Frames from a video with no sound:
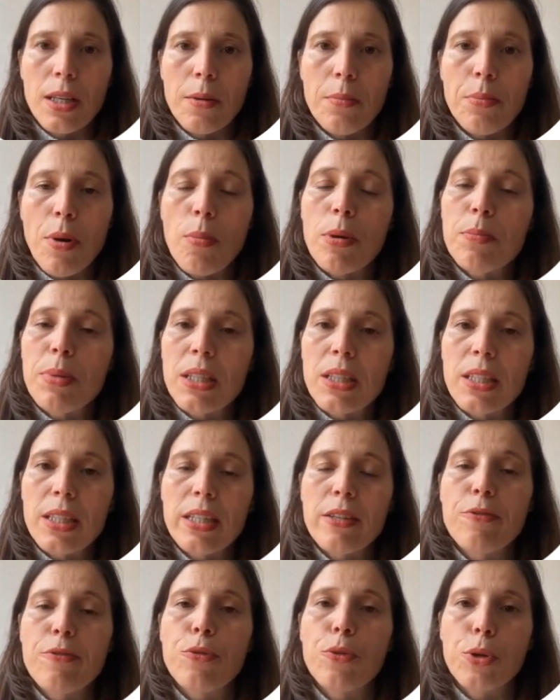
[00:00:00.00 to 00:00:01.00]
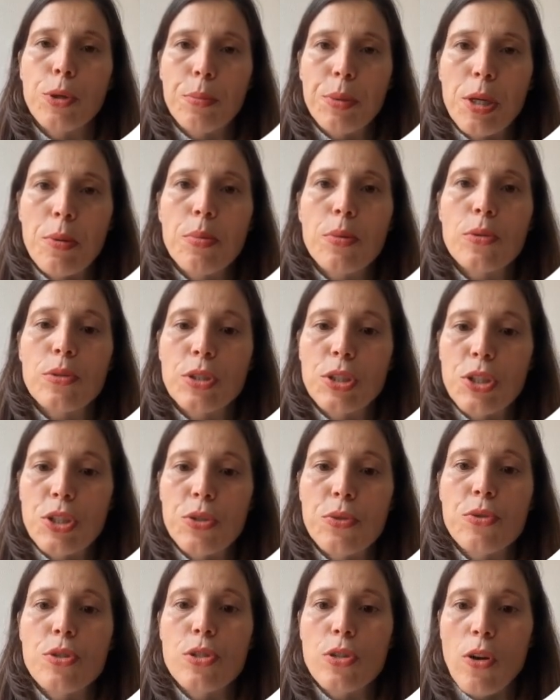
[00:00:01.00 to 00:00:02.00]
probability for people to
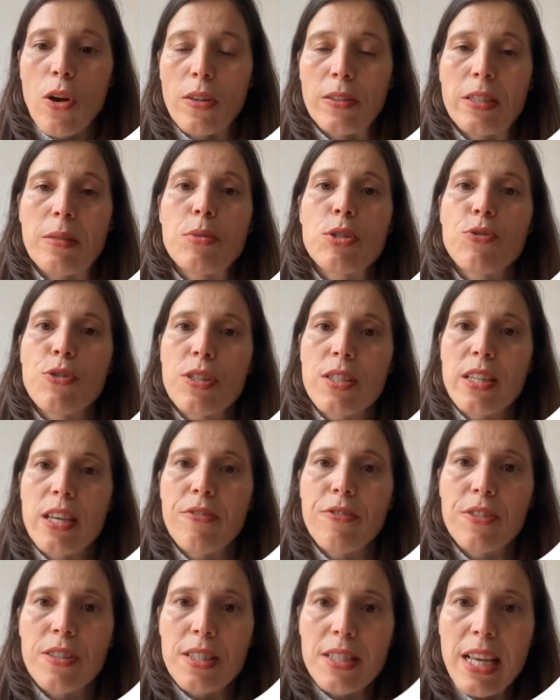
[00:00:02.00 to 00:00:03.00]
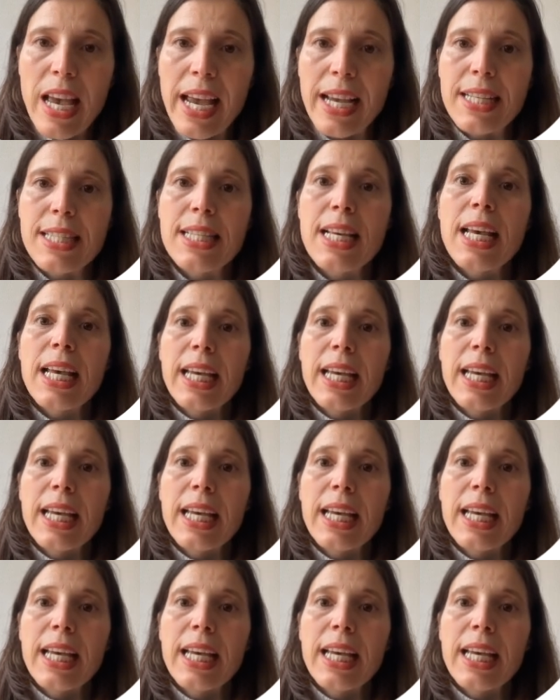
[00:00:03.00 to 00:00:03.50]
use condoms for safer sex.